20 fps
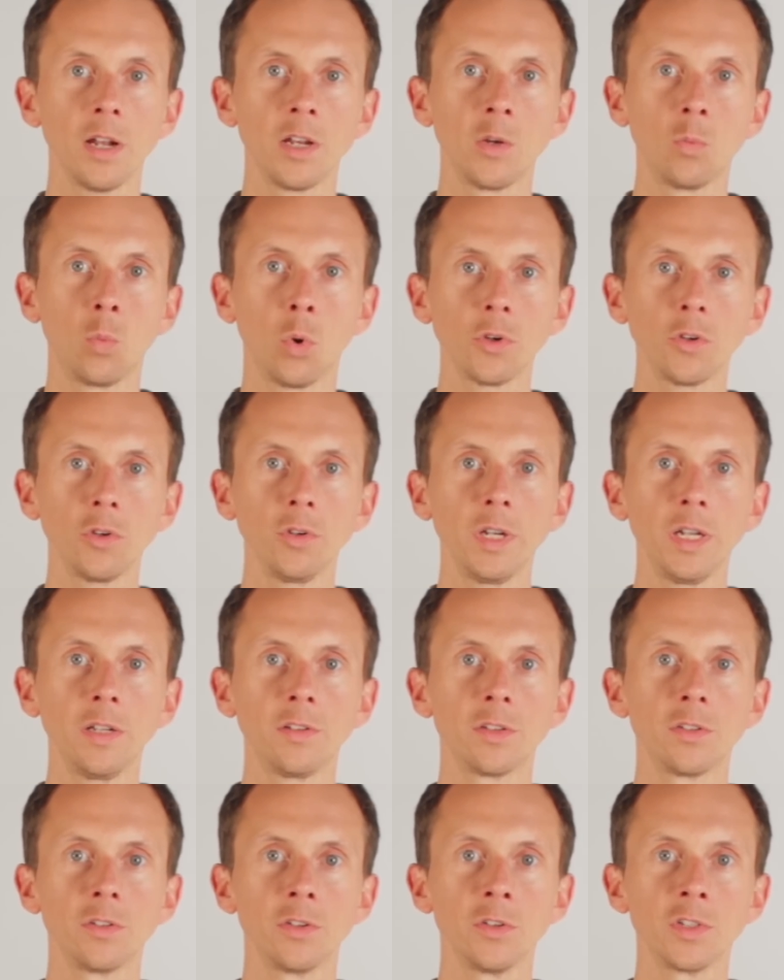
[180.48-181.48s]
you what you need
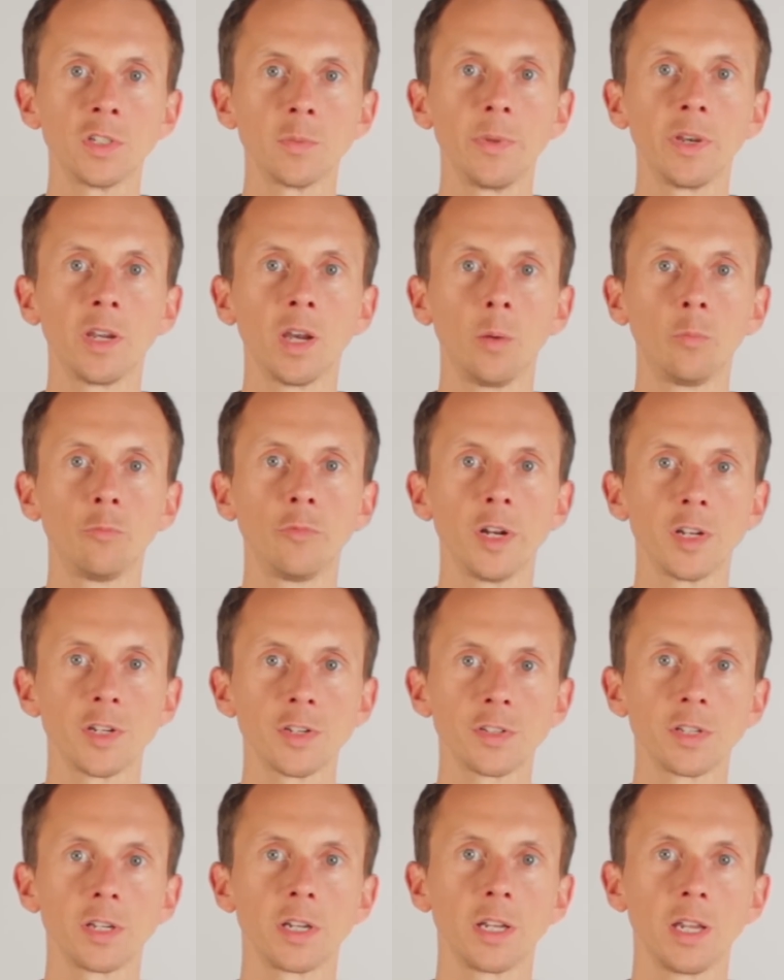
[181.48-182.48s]
to do to become
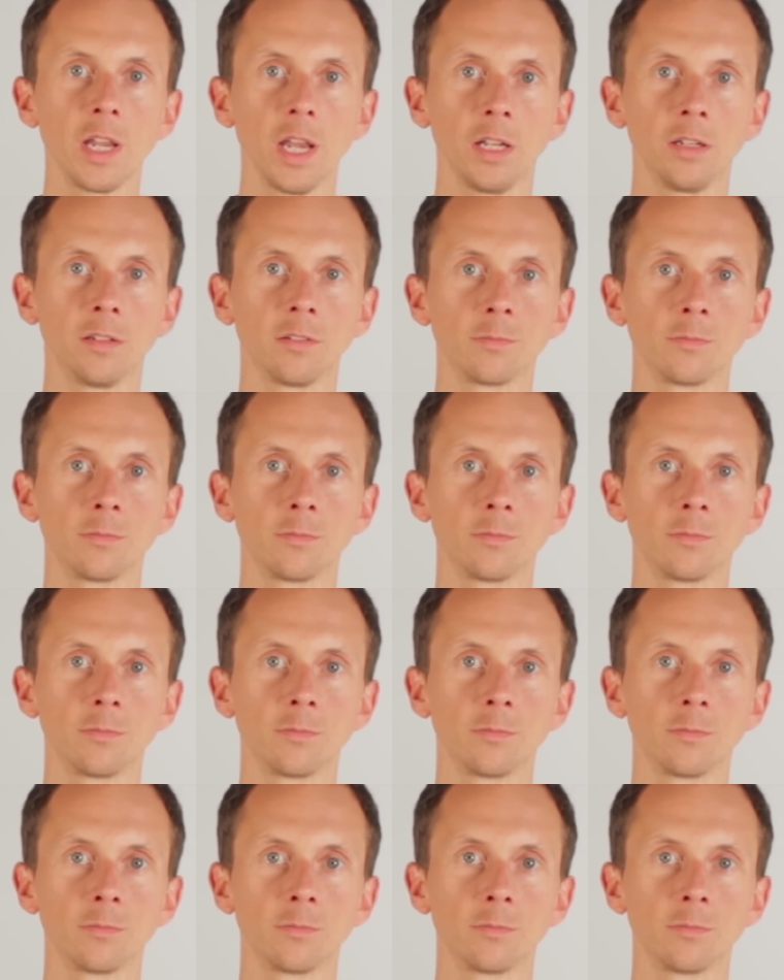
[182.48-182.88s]
registered again.